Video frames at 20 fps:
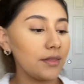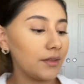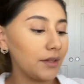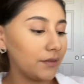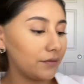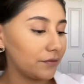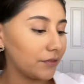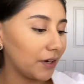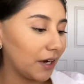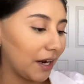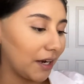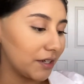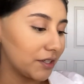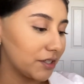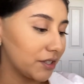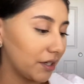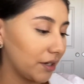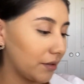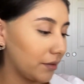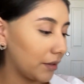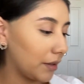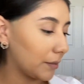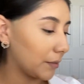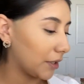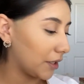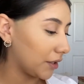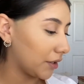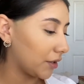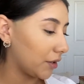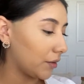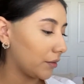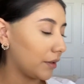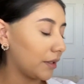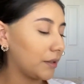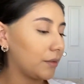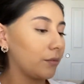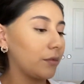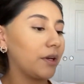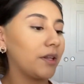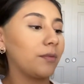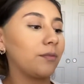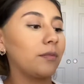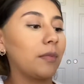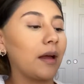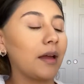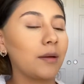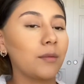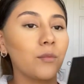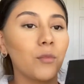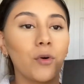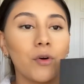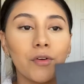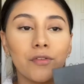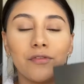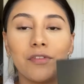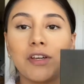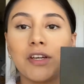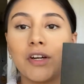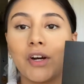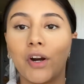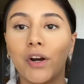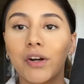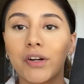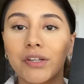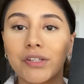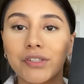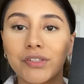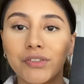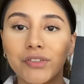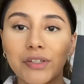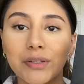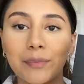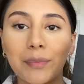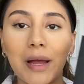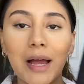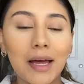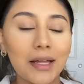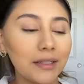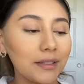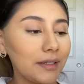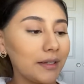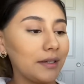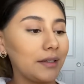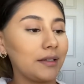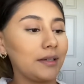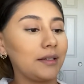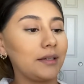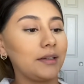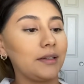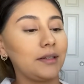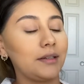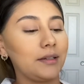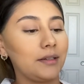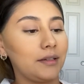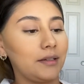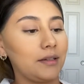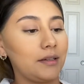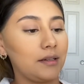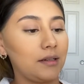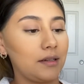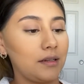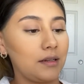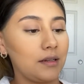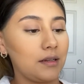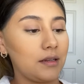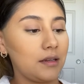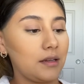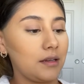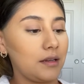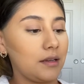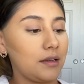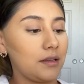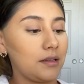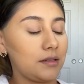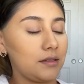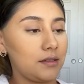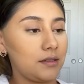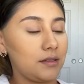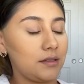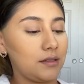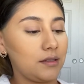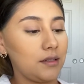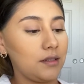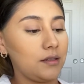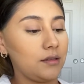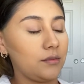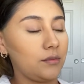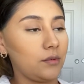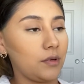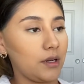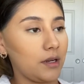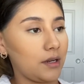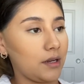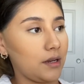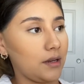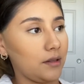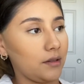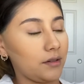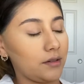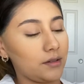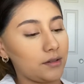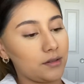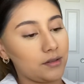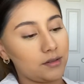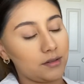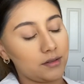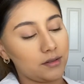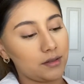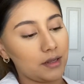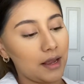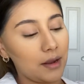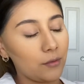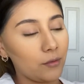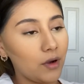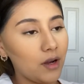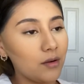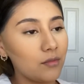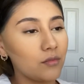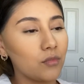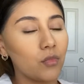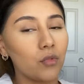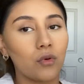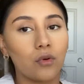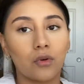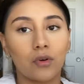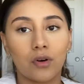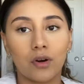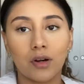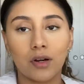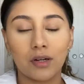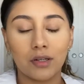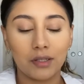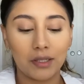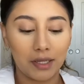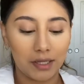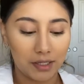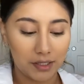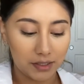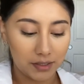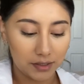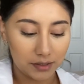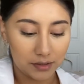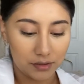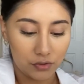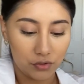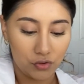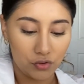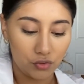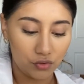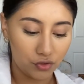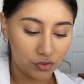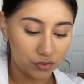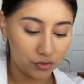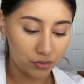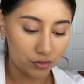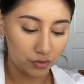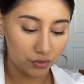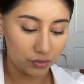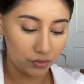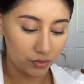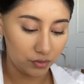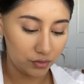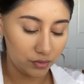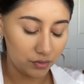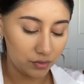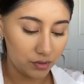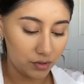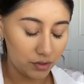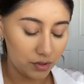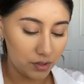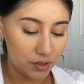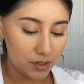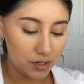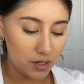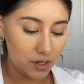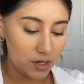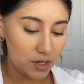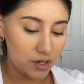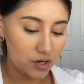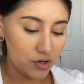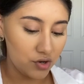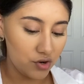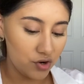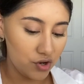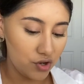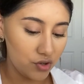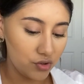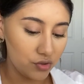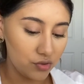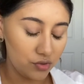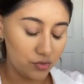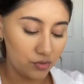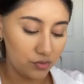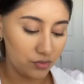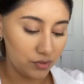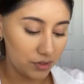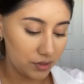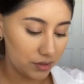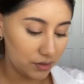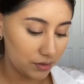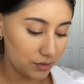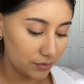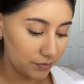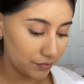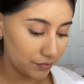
then for eyeshadow, I'm gonna go in with my Morphe Artistry palette and see what colors. I want more like neutral nudes.